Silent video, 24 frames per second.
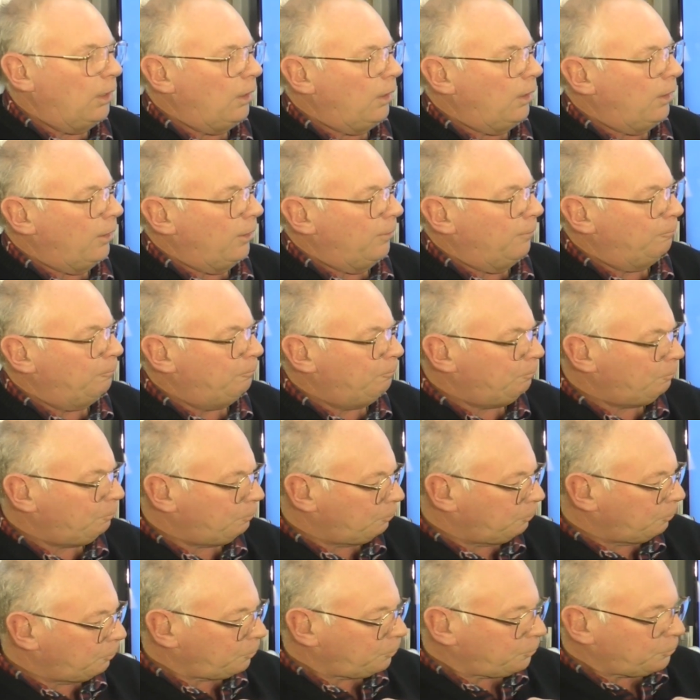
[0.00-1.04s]

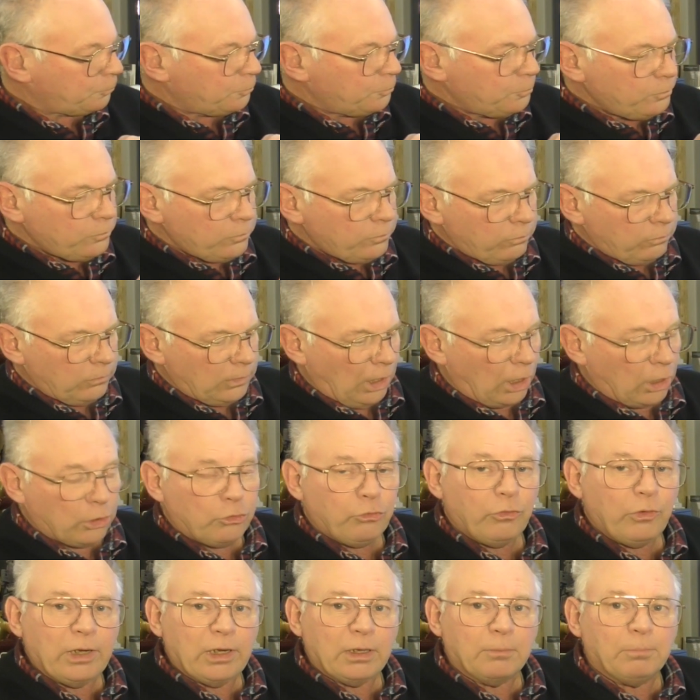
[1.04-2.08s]

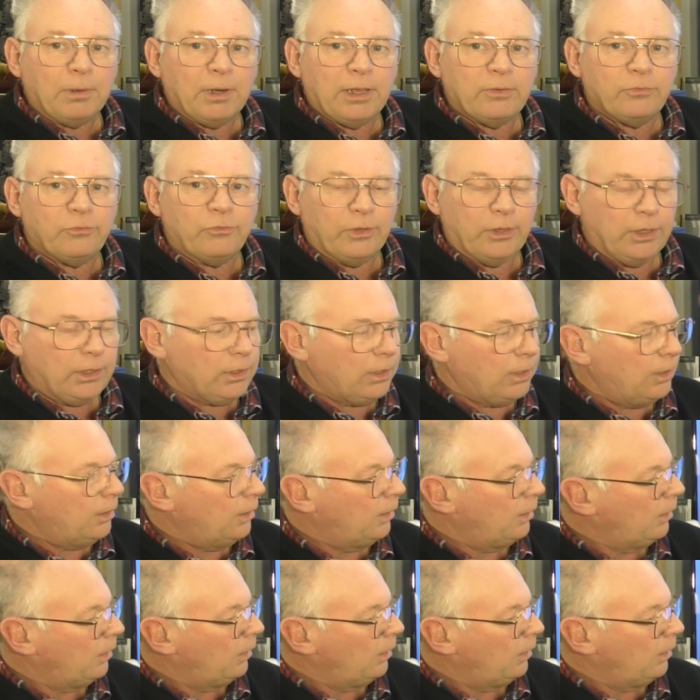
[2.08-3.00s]
acrylic plastic.